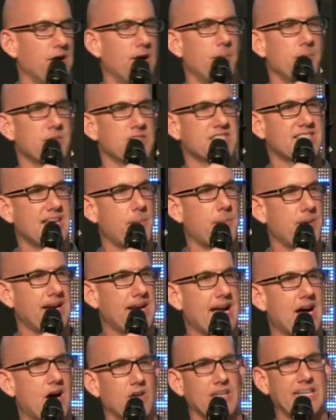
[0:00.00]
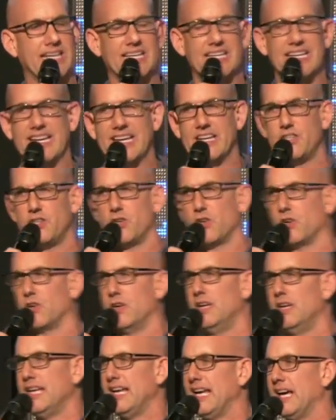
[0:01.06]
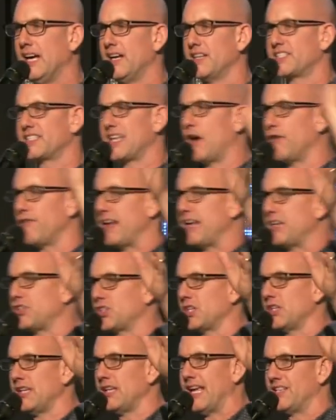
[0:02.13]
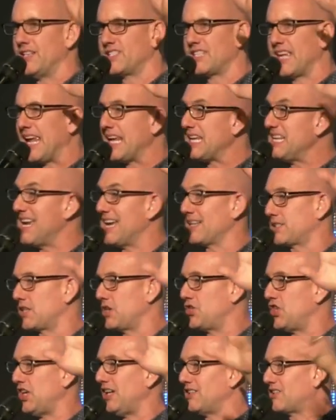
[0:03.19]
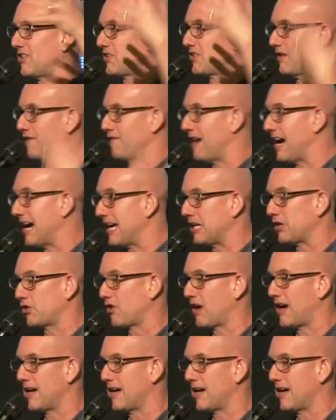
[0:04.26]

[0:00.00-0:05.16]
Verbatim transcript: from stepping out in, in your uh, salvation and saying yes to Jesus, inviting